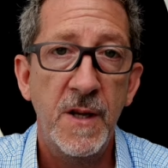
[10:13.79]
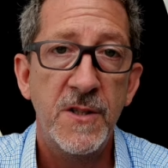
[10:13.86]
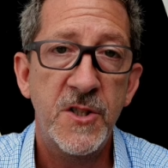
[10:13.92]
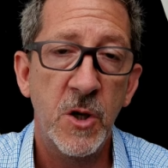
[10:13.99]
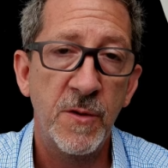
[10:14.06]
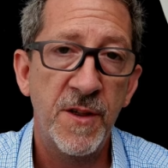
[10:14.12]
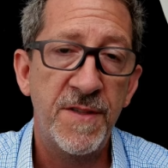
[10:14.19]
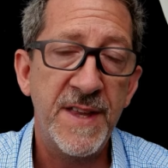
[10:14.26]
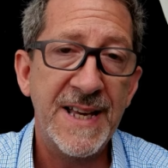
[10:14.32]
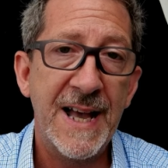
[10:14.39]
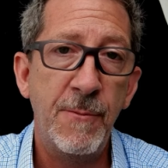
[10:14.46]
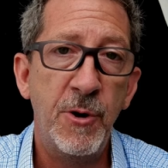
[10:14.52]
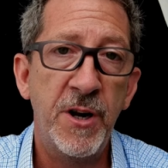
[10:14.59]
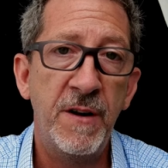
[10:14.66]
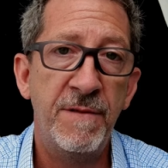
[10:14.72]
So, the thing I
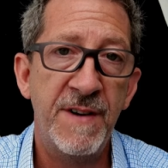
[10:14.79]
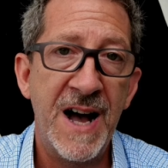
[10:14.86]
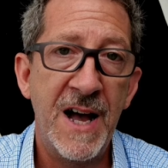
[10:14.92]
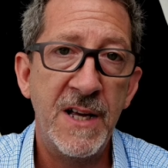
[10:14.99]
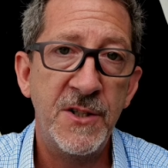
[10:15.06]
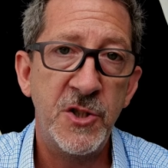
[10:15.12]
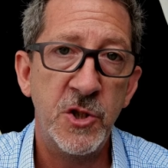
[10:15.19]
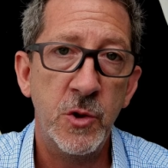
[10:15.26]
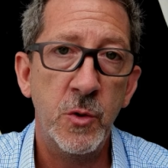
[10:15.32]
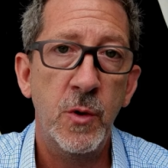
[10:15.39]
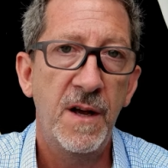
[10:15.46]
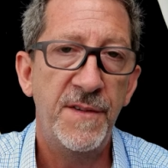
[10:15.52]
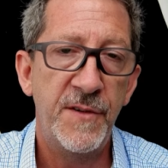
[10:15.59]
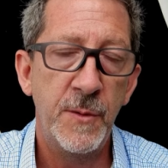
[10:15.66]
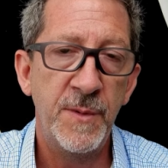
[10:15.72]
would advise you,
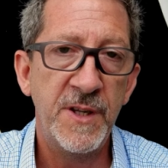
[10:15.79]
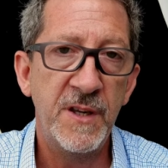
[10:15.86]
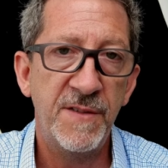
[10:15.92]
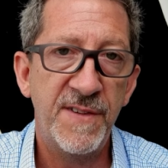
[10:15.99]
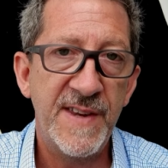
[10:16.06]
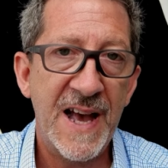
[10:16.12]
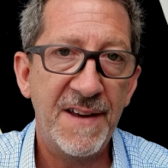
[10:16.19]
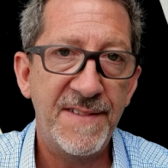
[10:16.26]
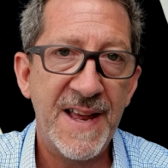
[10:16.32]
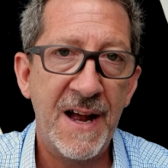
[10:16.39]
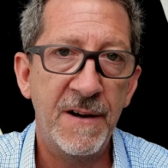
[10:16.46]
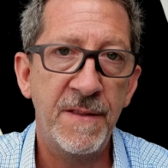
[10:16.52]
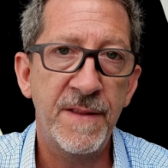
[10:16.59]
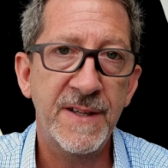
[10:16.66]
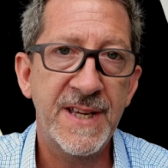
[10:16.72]
assuming you've sat
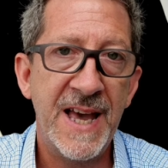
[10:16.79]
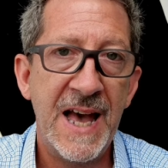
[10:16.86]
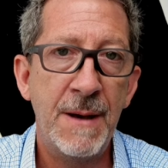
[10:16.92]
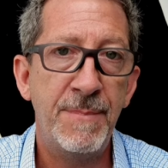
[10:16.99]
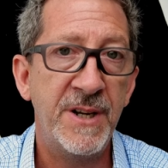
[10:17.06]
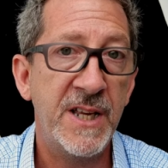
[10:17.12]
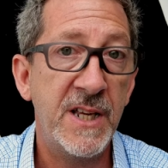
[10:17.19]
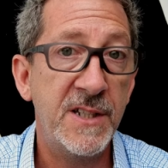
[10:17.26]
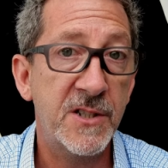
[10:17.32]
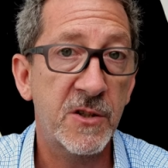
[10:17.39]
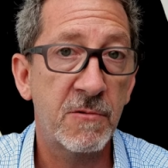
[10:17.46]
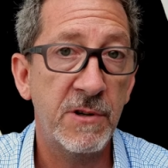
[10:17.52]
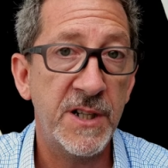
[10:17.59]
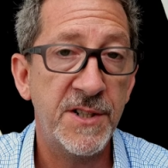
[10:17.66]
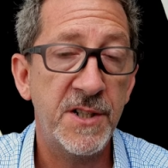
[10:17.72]
down in the cab and he's
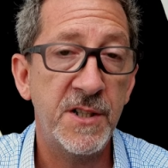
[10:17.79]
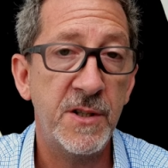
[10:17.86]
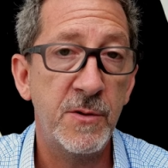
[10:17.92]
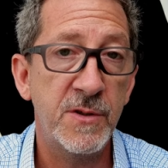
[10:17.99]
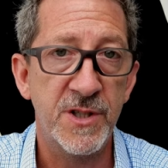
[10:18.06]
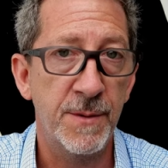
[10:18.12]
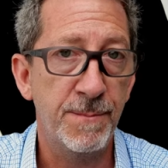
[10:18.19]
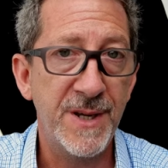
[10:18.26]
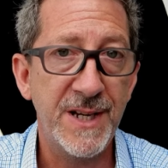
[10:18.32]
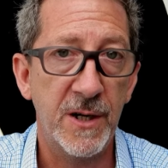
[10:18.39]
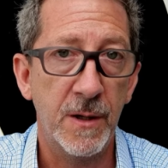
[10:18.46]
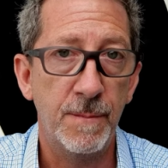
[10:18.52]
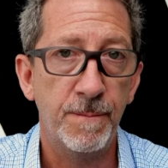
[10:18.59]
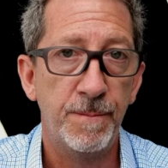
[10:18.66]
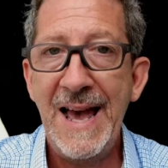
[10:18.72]
agreed to use the
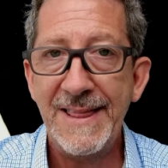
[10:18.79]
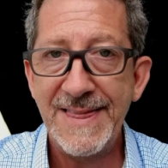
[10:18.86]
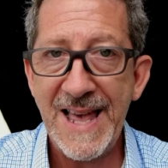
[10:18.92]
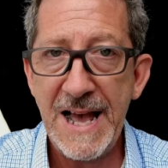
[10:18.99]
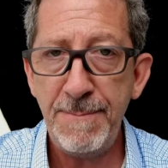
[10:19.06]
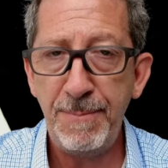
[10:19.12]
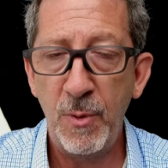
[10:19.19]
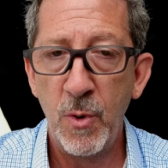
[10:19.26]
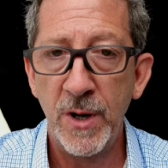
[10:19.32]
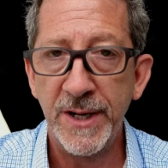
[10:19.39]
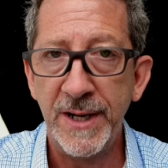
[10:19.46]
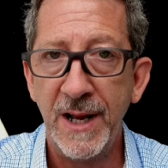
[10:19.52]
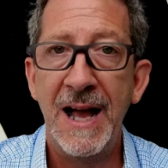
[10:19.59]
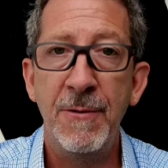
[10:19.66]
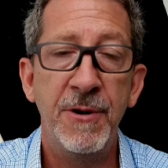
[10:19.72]
meter, at that
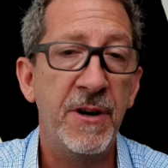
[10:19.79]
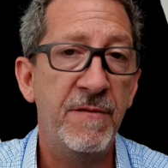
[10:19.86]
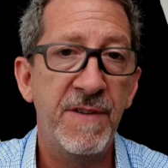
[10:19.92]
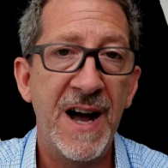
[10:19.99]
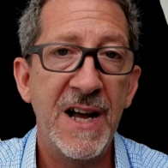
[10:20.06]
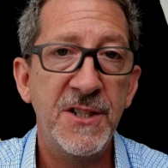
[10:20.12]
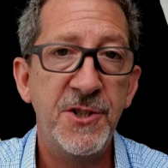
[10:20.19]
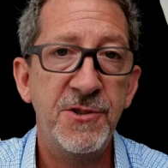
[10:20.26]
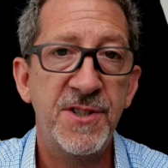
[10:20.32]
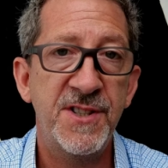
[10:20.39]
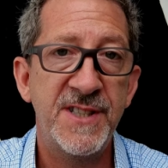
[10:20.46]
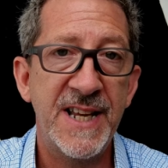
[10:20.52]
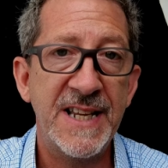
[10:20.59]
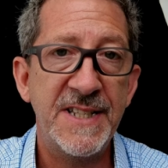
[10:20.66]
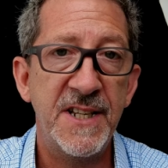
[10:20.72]
point, I would advise you to
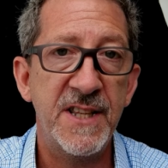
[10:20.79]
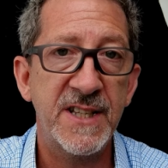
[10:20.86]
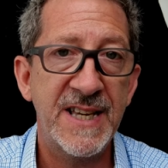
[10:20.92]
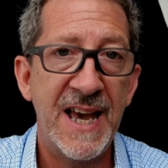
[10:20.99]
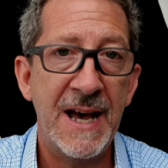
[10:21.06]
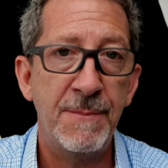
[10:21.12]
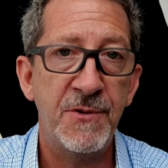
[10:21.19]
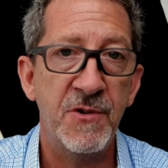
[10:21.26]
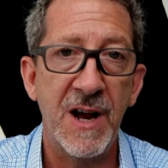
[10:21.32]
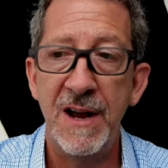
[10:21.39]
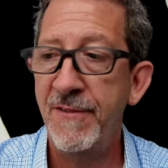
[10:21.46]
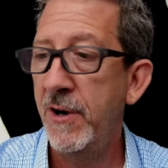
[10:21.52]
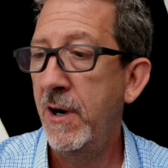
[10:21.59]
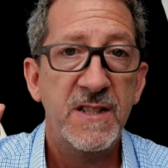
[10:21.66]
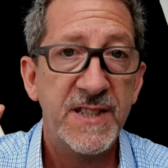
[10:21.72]
say to the cab
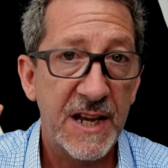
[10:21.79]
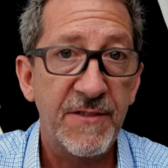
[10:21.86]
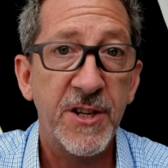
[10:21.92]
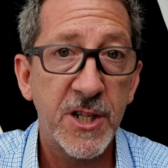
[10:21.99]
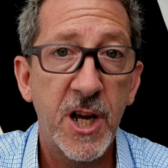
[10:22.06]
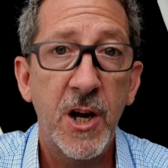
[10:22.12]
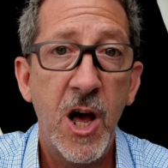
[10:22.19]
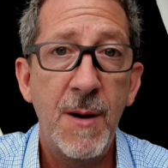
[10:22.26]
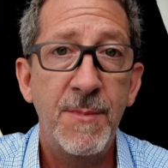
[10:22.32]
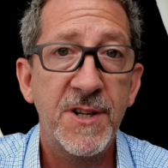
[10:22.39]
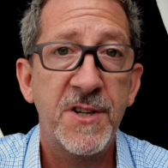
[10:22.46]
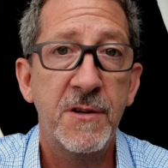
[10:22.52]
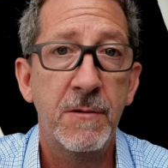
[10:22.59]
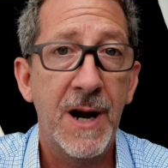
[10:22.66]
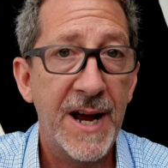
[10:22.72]
driver, seven
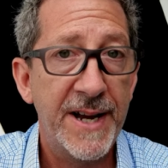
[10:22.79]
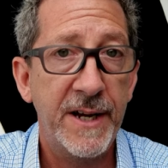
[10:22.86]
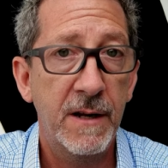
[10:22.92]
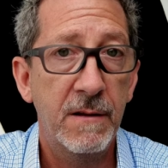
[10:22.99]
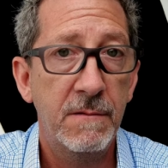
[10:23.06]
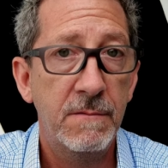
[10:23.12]
kilometer, right?